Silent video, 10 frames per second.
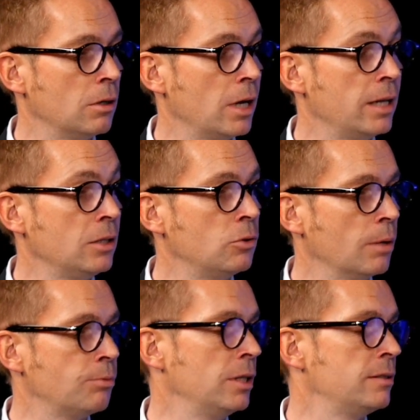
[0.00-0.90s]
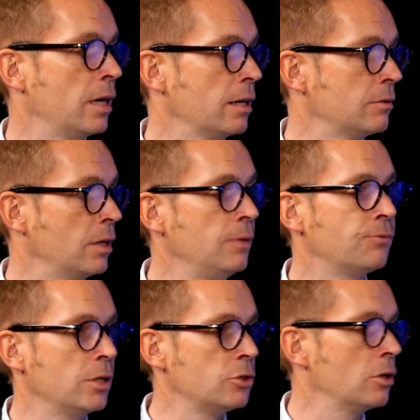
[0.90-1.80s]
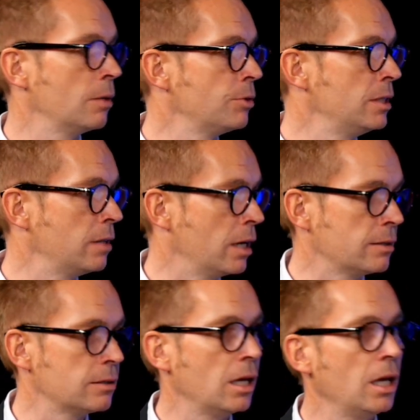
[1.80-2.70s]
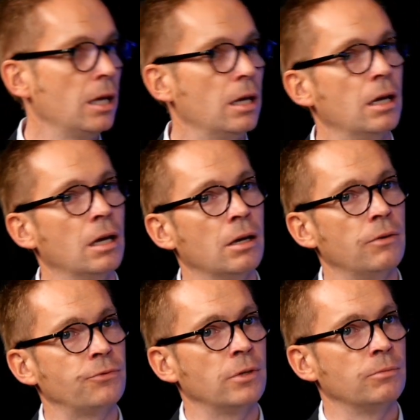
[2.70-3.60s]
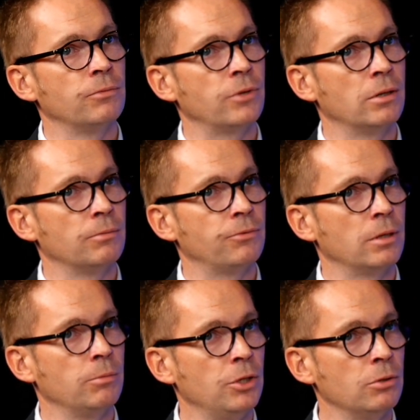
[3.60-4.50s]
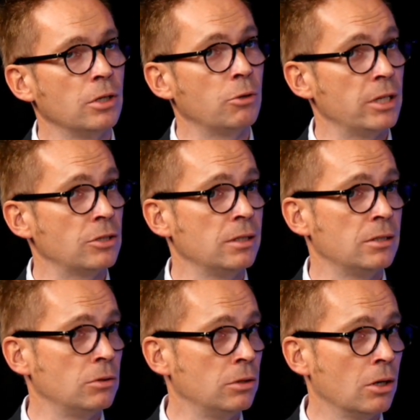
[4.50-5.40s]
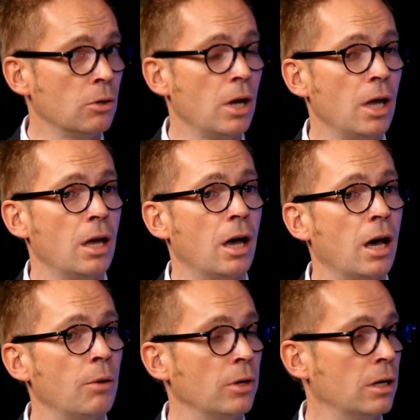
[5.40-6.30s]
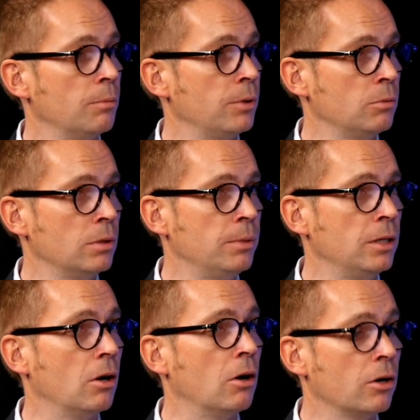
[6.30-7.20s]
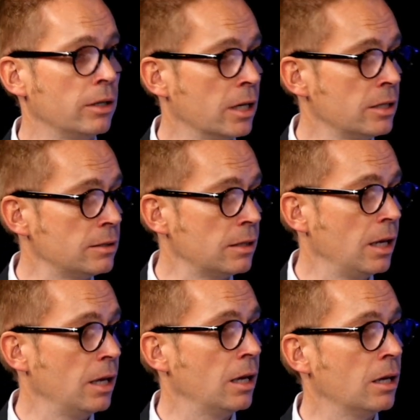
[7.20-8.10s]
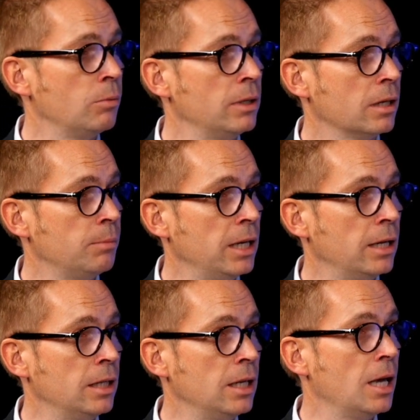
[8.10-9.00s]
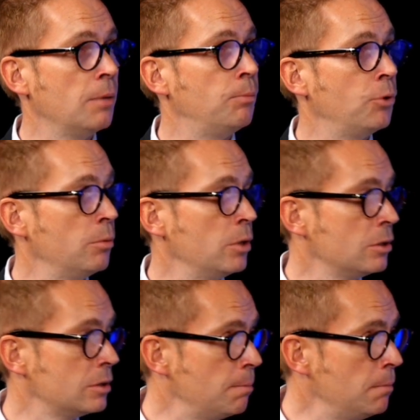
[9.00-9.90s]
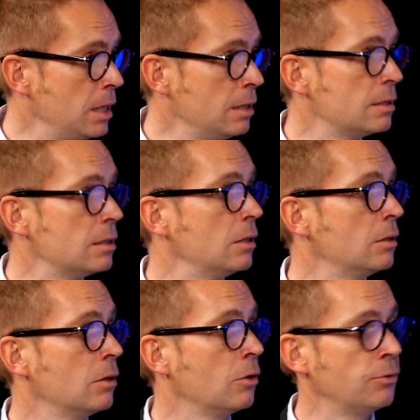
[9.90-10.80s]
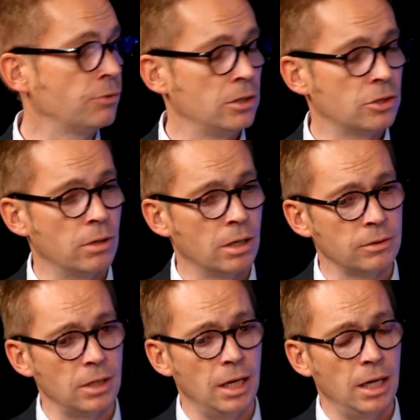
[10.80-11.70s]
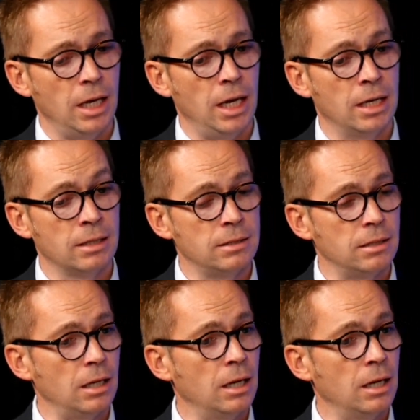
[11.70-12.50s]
any corporate tax, any French corporate tax from you. The question is to know how your company would be organized. Will there be any permanent means on the French ground? And